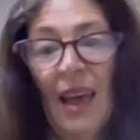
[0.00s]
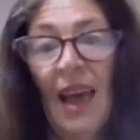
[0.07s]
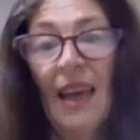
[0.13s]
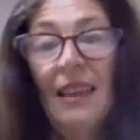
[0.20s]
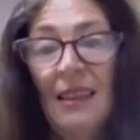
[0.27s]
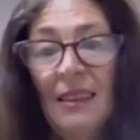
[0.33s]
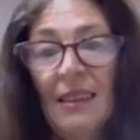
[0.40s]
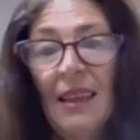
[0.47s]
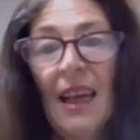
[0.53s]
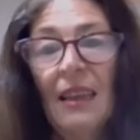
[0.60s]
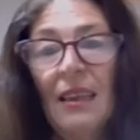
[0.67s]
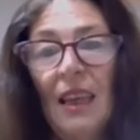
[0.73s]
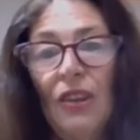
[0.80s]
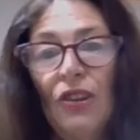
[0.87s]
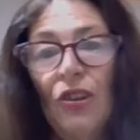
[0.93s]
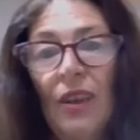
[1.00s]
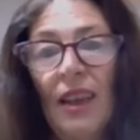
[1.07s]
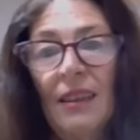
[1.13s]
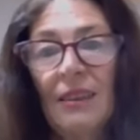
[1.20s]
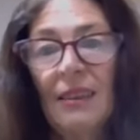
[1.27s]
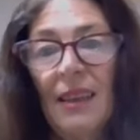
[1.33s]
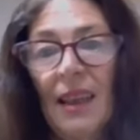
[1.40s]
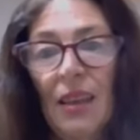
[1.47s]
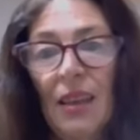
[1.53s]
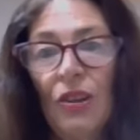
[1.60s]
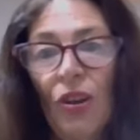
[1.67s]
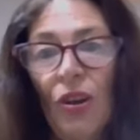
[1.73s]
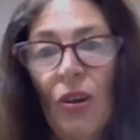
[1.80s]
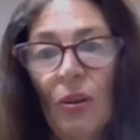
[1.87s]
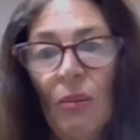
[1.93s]
And he's saying they should get a second
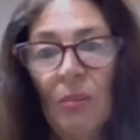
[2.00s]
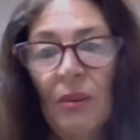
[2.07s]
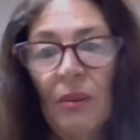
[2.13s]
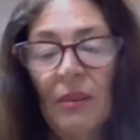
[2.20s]
job.